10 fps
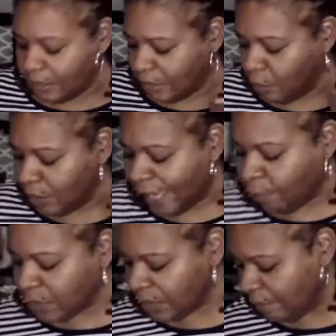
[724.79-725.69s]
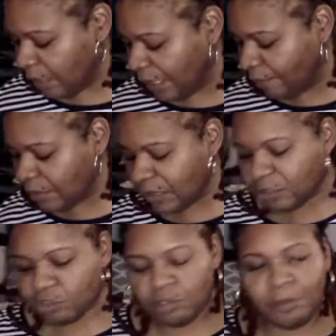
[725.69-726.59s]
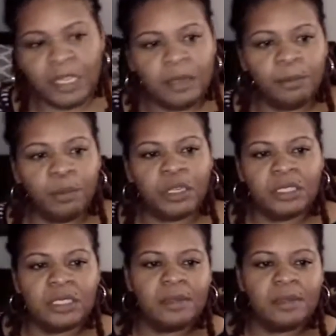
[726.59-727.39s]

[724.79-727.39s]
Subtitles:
So that was something that was extremely important